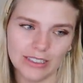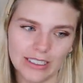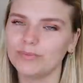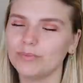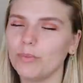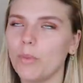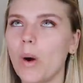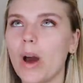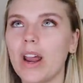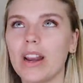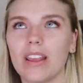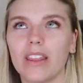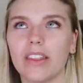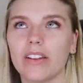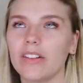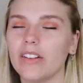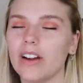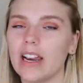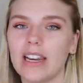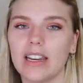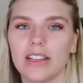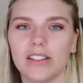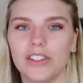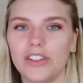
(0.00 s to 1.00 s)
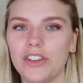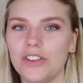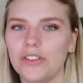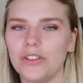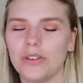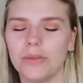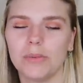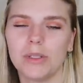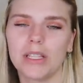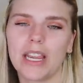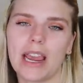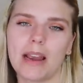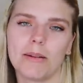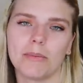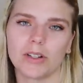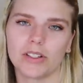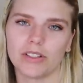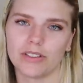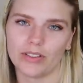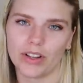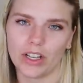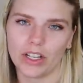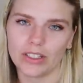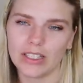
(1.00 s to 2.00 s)
one of the greatest YouTube scammers
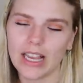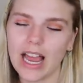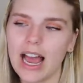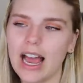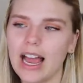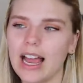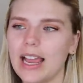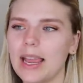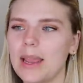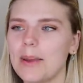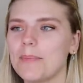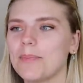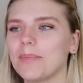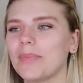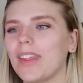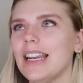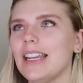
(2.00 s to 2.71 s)
of all time.